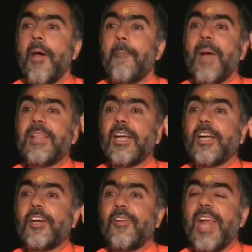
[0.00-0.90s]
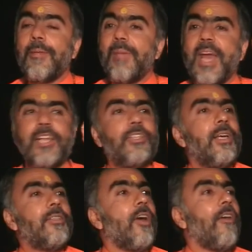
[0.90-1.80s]
by the great
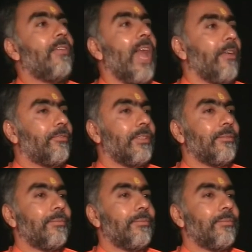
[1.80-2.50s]
managers of life.